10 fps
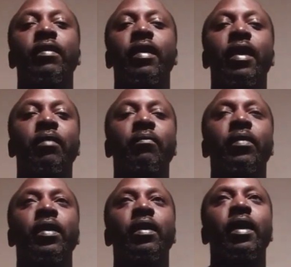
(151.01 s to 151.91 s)
yeah,
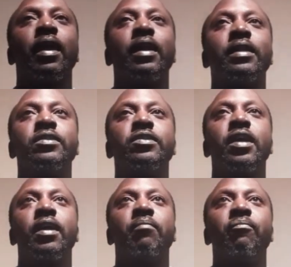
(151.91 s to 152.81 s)
and
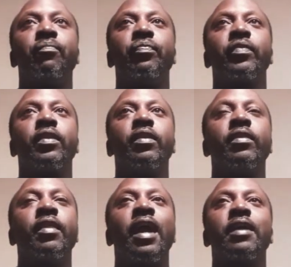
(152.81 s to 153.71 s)

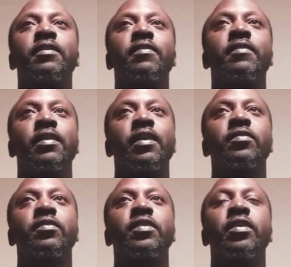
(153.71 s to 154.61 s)
that is an
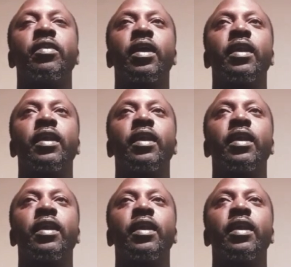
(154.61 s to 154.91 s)
esoteric,